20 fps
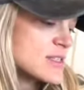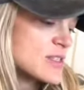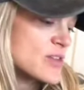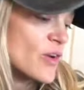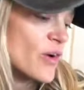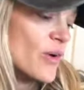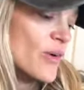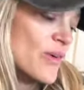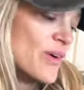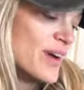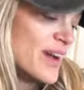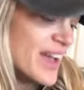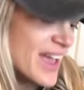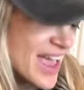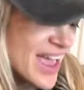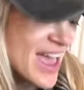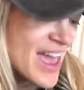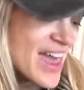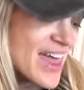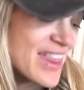So,
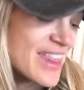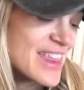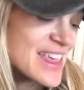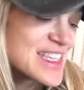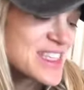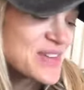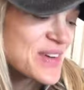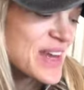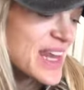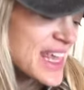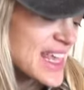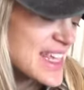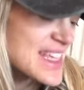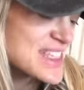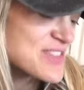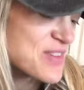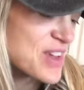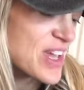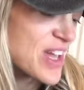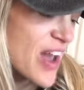this one
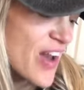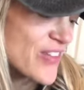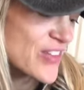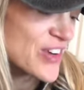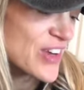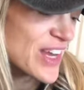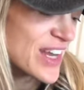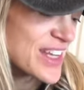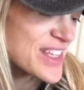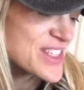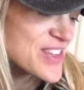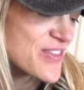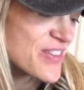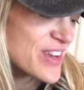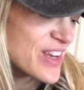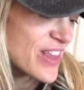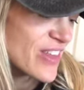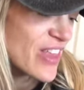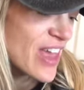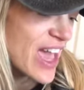is Recover, and it's a
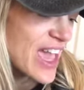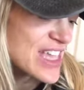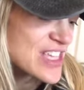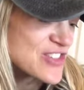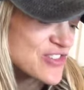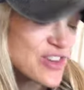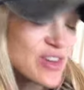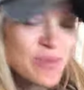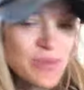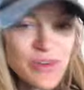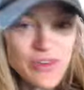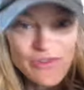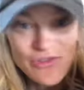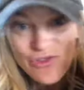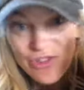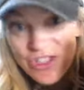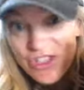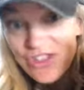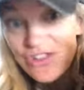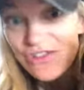vanilla ice cream
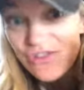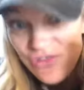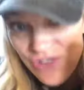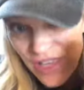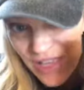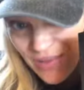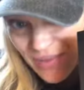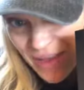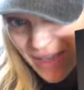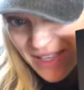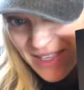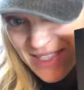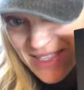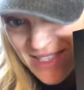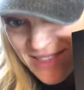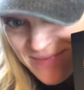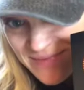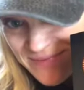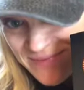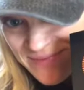nutritional drink mix.